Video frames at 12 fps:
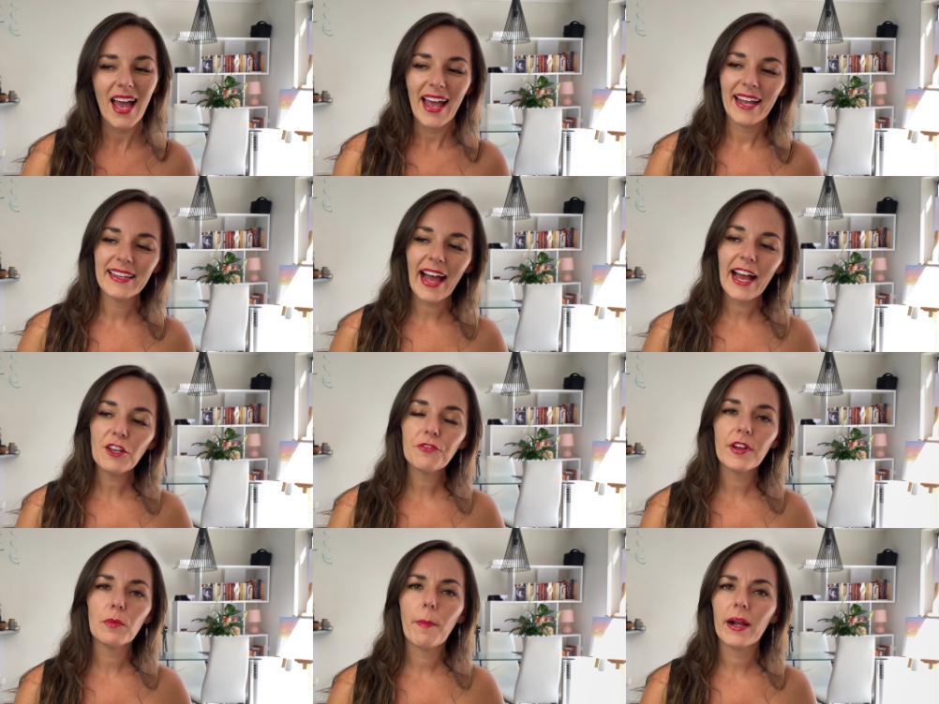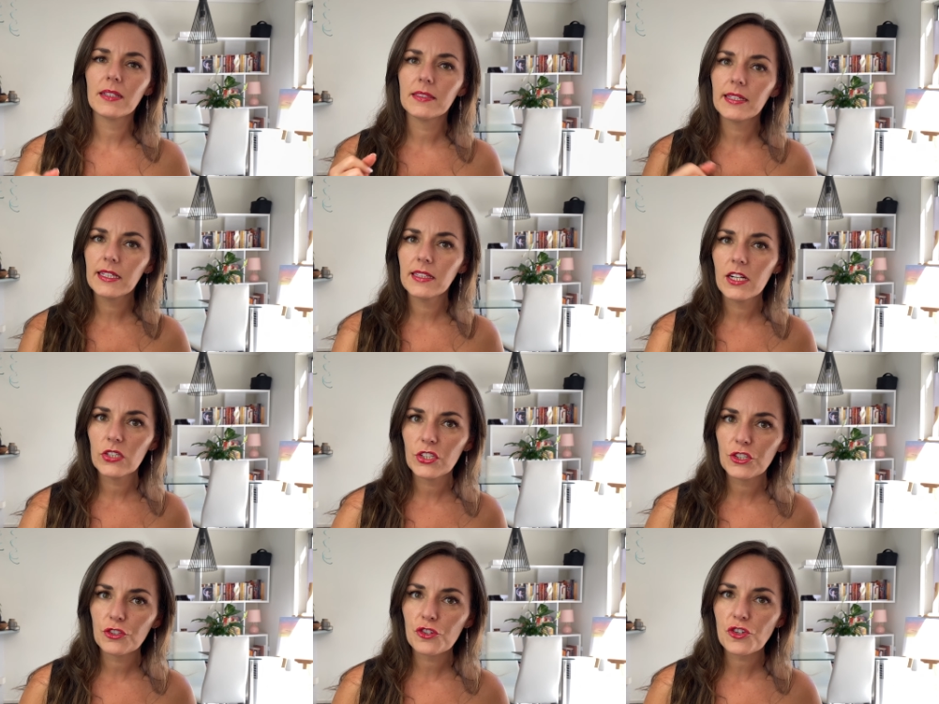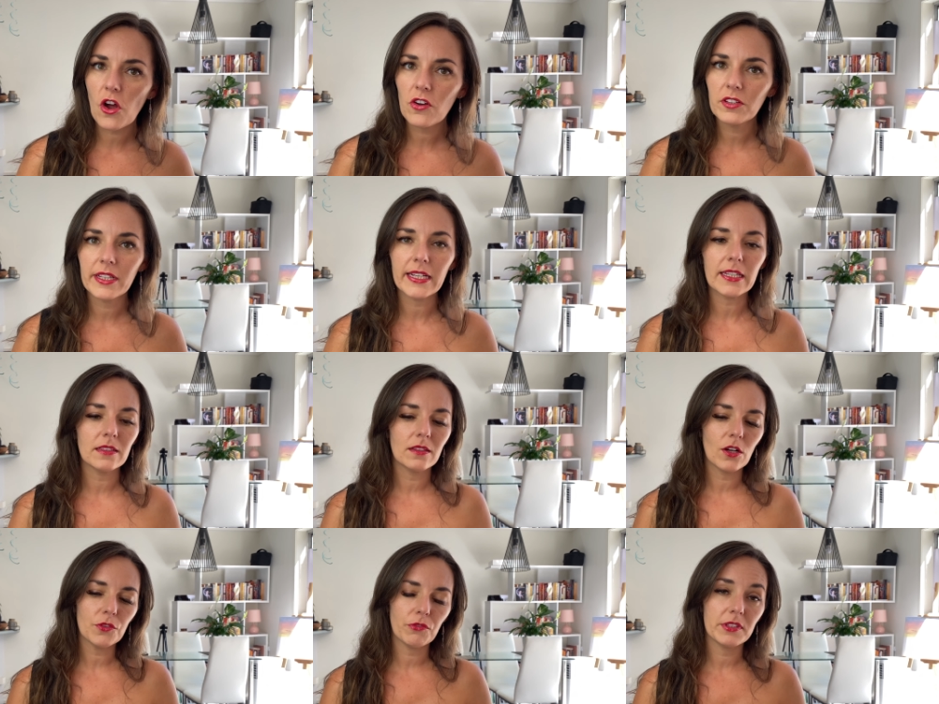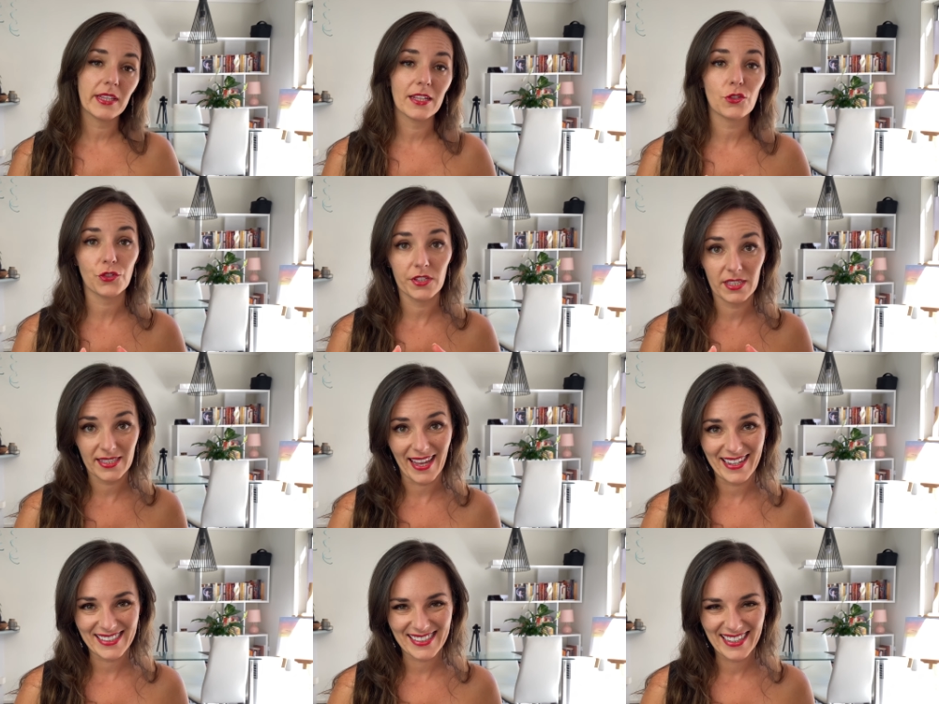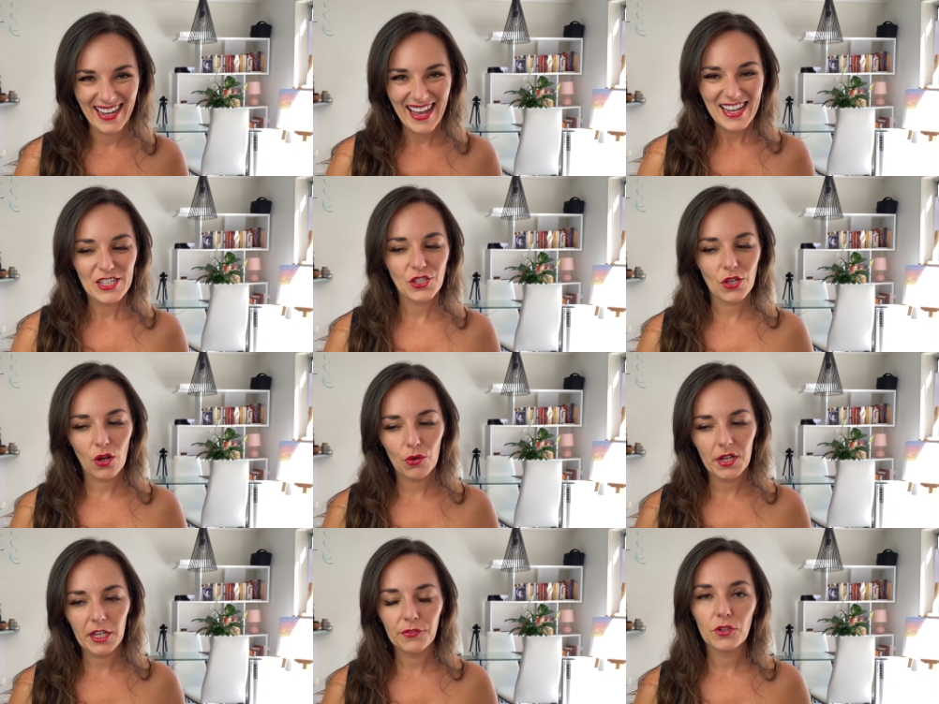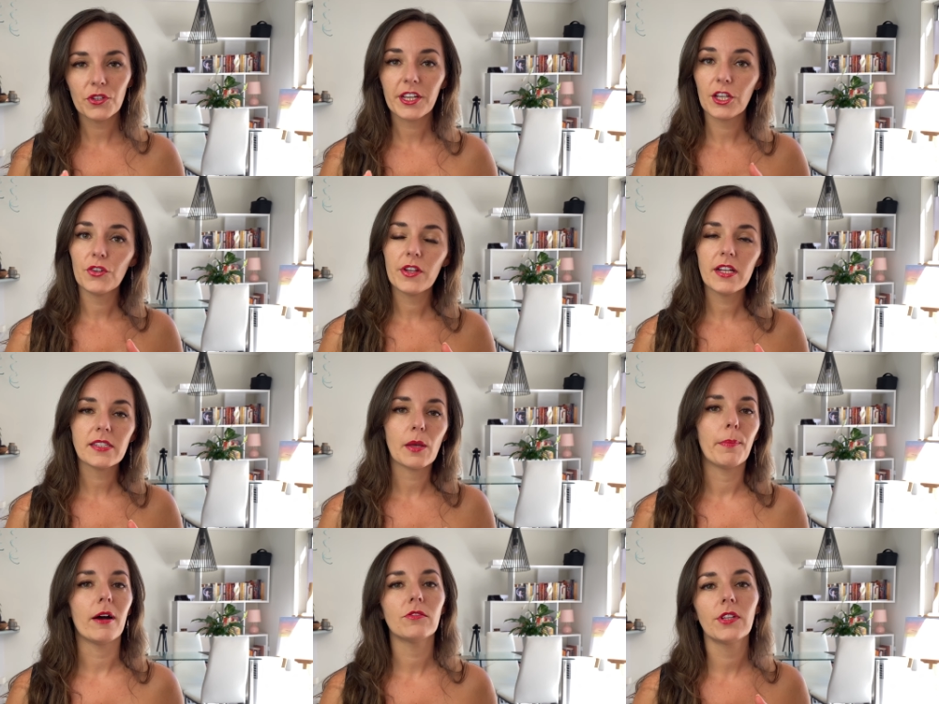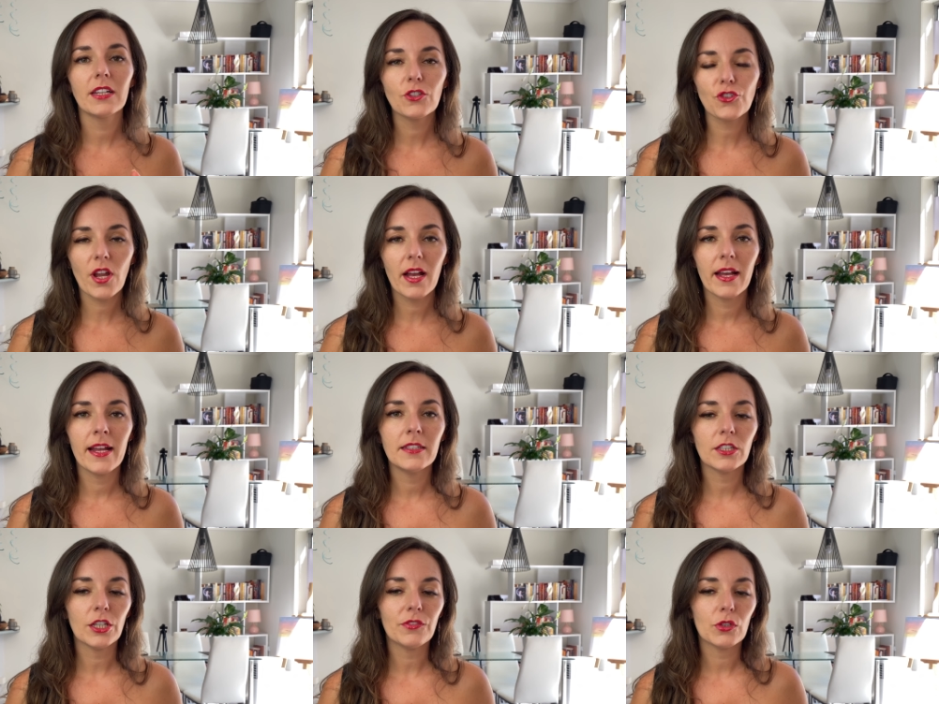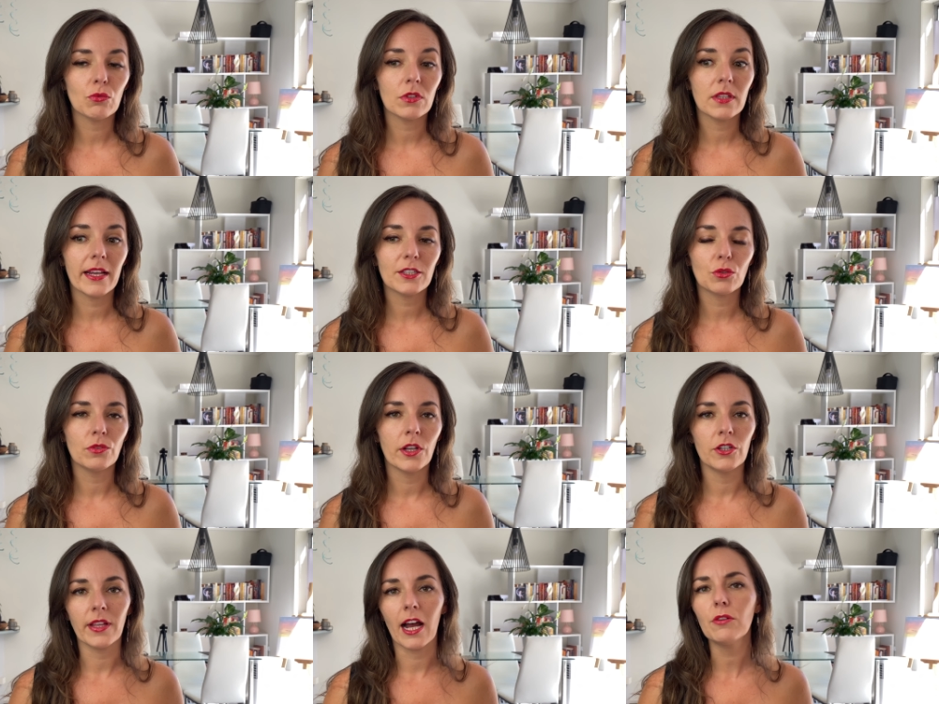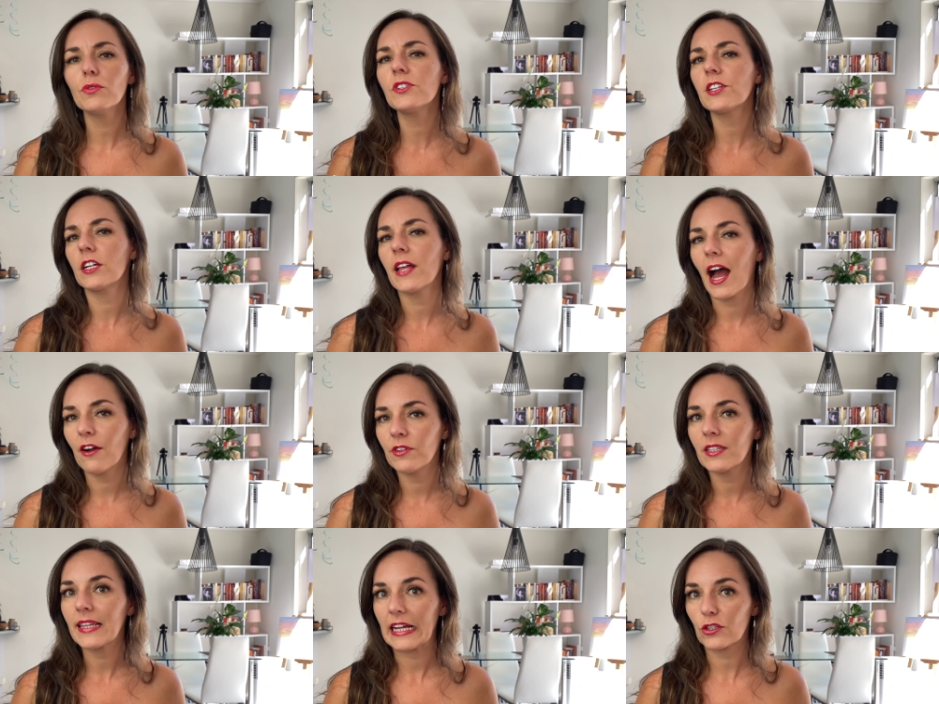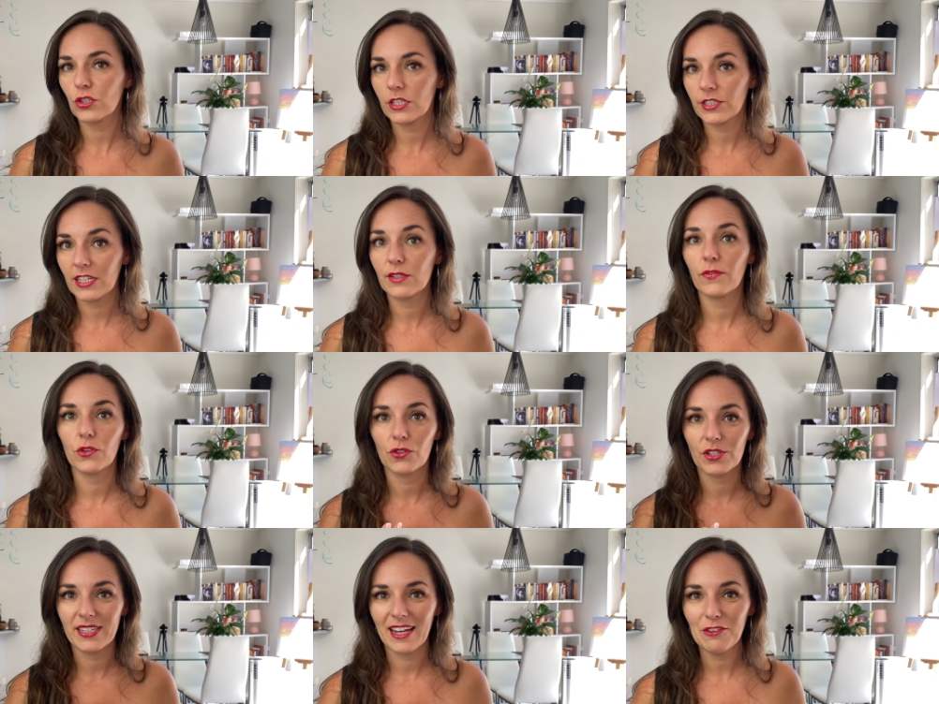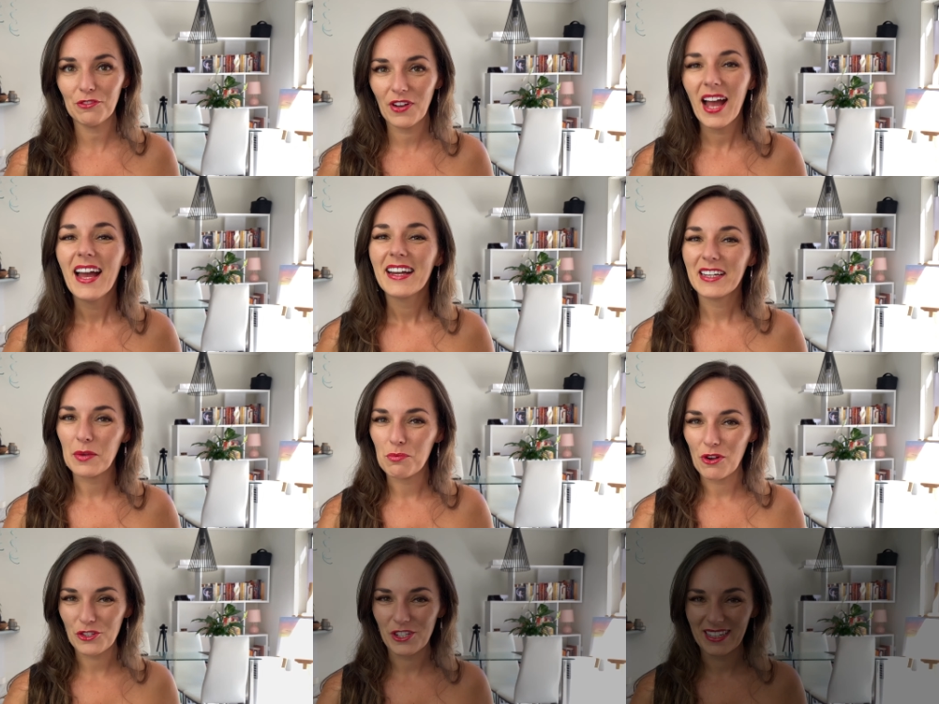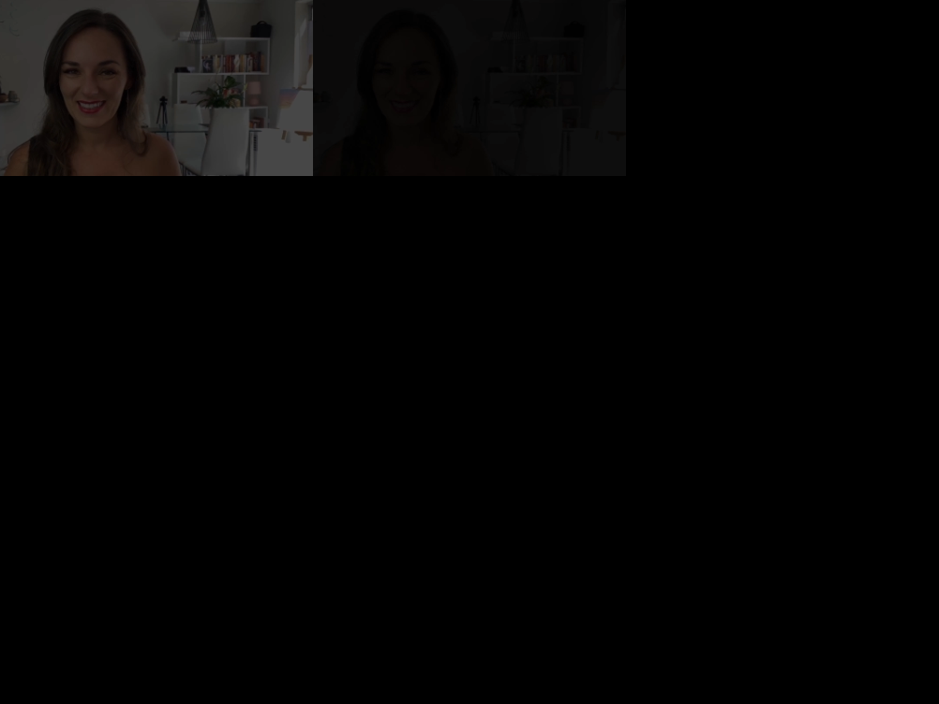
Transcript: And I felt particularly strongly in love with Tantric sex. So, if you're curious about Tantra and if you would like to learn how to start having Tantric sex for yourself, keep watching.